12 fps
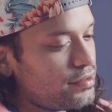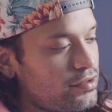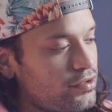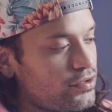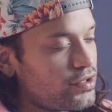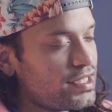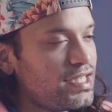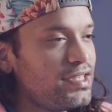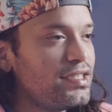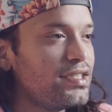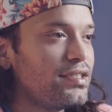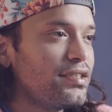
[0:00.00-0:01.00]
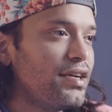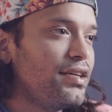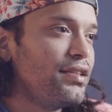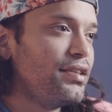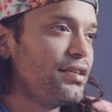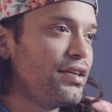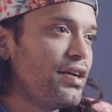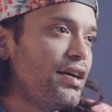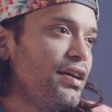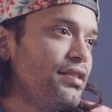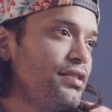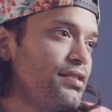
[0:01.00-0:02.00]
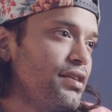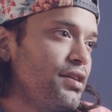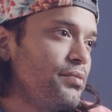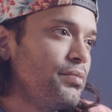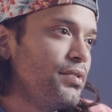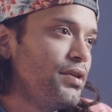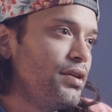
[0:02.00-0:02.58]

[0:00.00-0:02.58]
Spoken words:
strategic idea I had this time.